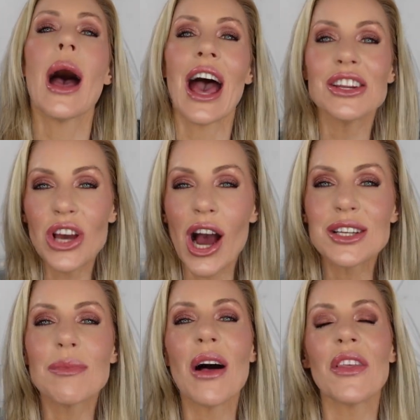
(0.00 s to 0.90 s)
I
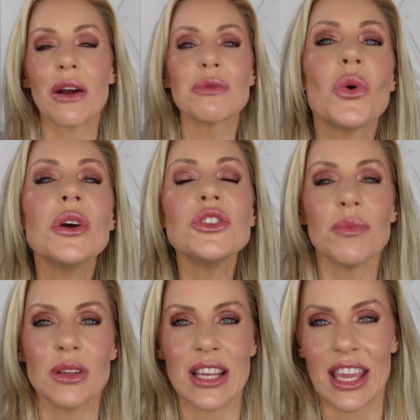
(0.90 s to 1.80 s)
talked about that going to
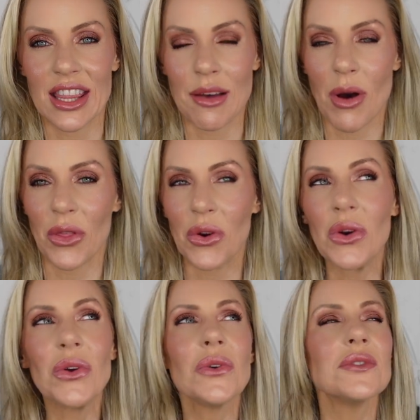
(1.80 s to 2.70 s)
be taking them on the
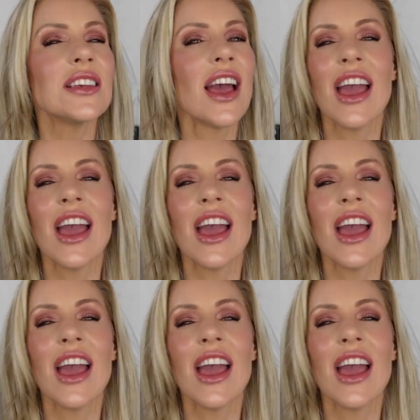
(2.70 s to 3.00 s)
cruise